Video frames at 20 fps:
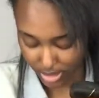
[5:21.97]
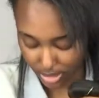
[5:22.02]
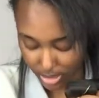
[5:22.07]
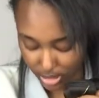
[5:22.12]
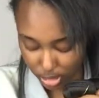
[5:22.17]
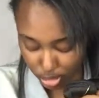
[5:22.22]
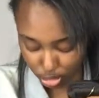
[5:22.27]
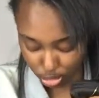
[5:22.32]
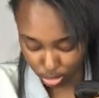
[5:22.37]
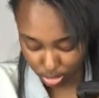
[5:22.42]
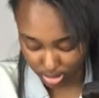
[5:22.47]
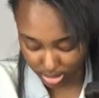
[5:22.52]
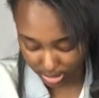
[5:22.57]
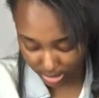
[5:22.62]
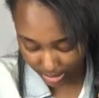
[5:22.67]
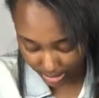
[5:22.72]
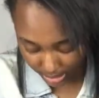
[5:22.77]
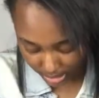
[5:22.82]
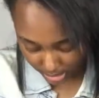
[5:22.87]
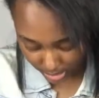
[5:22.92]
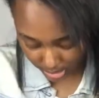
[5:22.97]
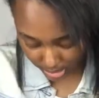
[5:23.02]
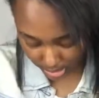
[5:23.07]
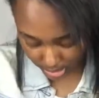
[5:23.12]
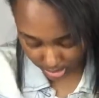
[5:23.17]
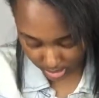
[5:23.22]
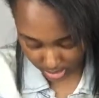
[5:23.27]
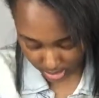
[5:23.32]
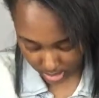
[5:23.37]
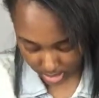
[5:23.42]
It's true to length.
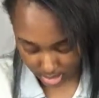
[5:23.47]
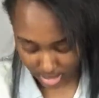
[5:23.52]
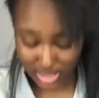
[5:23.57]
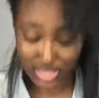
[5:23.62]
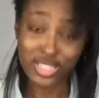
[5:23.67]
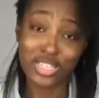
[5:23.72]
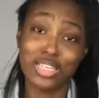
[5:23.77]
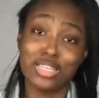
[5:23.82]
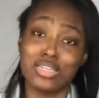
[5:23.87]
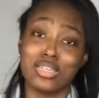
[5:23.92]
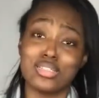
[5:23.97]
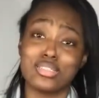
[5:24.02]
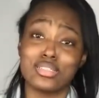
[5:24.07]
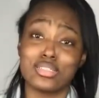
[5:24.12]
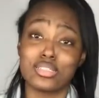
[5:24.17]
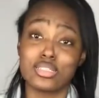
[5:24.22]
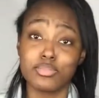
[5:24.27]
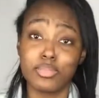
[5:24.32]
It doesn't